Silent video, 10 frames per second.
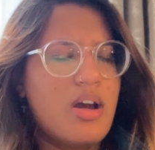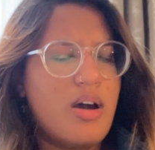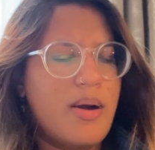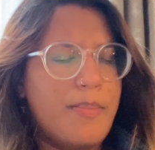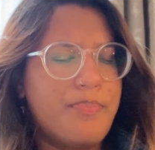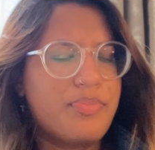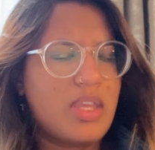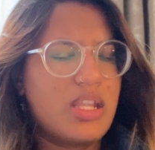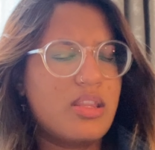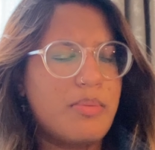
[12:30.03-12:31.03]
um,
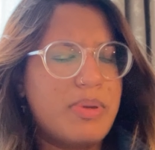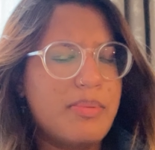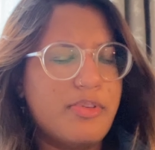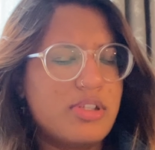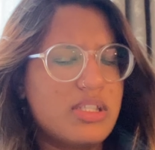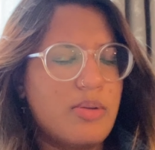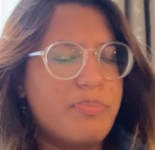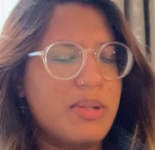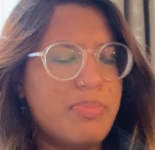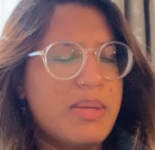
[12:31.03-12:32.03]
the people
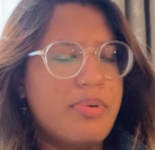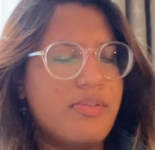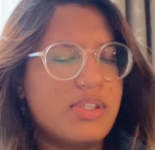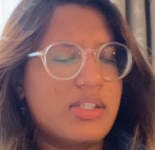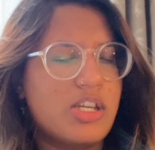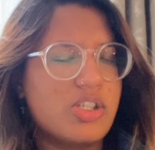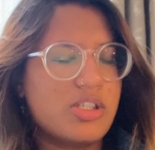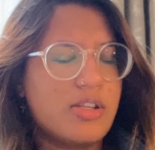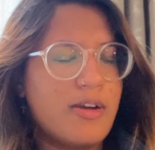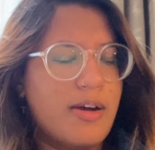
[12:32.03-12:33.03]
the people of this
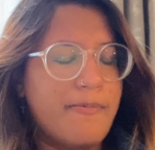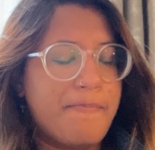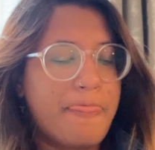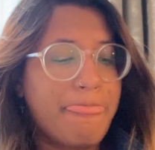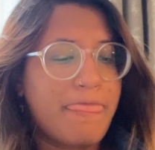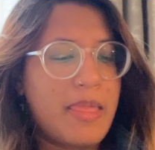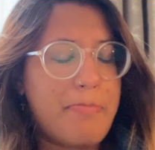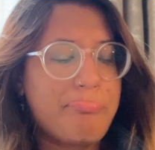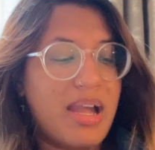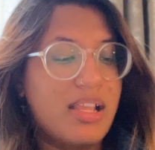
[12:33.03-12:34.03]
nation. Um,
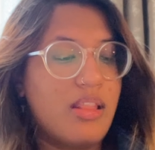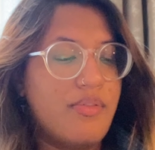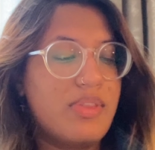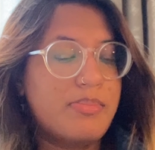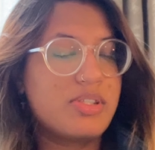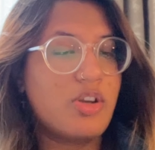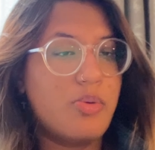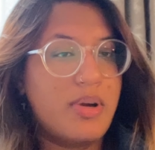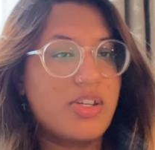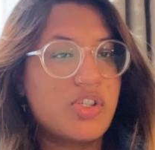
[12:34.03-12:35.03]
I love them so
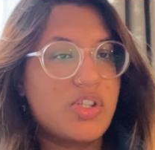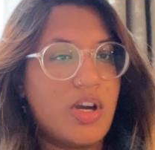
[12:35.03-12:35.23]
much.